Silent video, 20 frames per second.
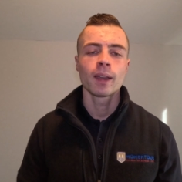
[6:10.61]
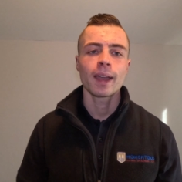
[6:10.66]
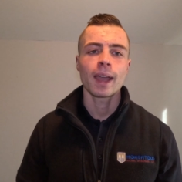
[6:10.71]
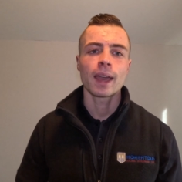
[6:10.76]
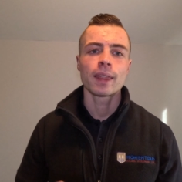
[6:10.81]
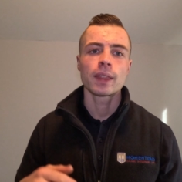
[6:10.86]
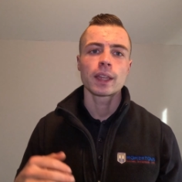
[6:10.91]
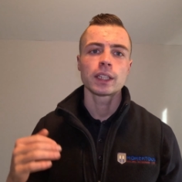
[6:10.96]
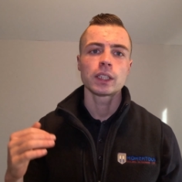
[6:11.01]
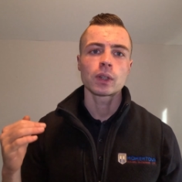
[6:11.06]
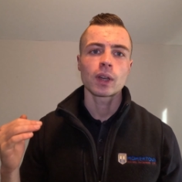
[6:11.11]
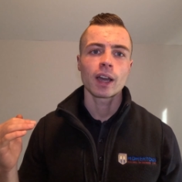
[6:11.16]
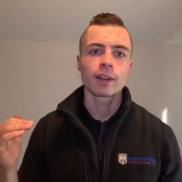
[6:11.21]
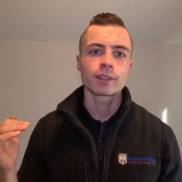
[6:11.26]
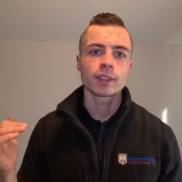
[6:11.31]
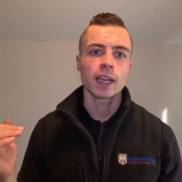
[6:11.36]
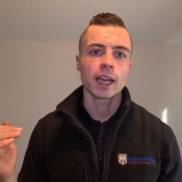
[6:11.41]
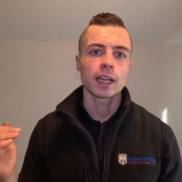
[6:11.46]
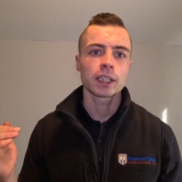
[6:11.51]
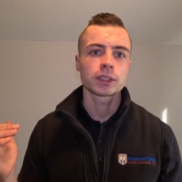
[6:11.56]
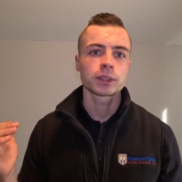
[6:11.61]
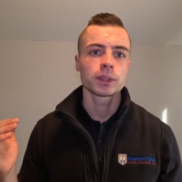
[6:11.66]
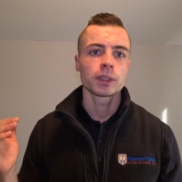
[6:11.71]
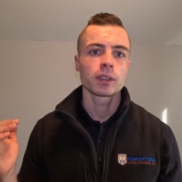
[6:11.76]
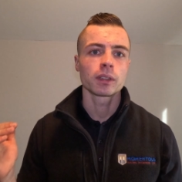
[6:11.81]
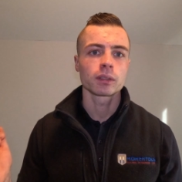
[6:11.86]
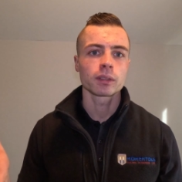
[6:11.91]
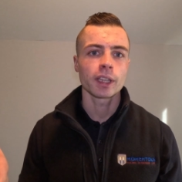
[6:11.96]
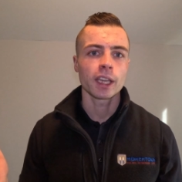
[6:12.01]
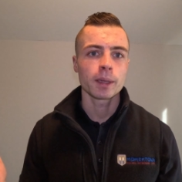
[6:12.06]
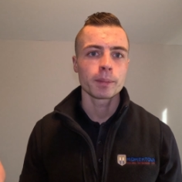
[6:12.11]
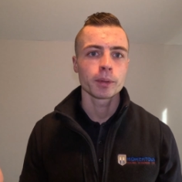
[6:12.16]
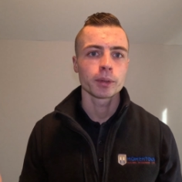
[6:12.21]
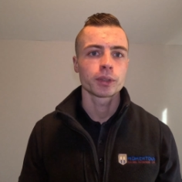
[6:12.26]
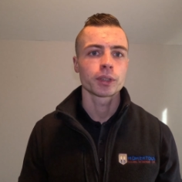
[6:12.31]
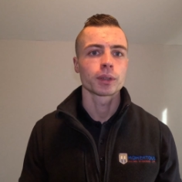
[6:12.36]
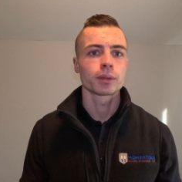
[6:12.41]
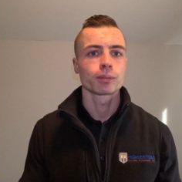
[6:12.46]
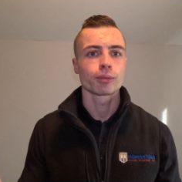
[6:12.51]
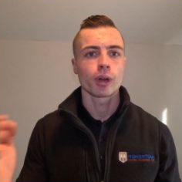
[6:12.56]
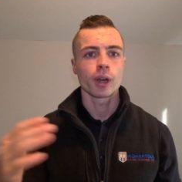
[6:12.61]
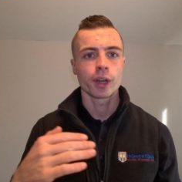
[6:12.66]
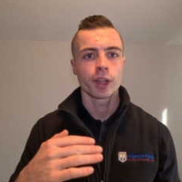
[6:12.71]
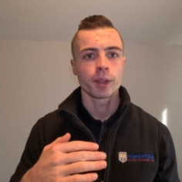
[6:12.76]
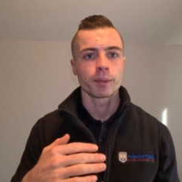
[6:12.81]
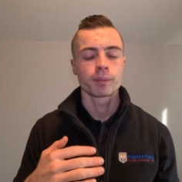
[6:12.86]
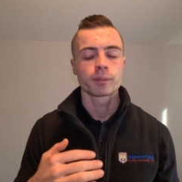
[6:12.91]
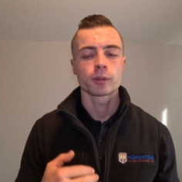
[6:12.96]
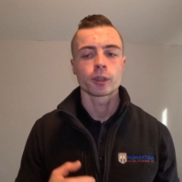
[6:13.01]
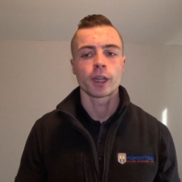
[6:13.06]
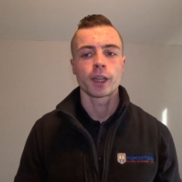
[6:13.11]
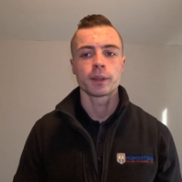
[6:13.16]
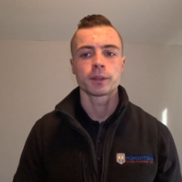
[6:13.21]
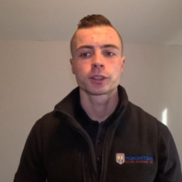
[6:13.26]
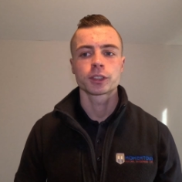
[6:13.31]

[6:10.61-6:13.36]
and then you have to actually the labor to run it, right?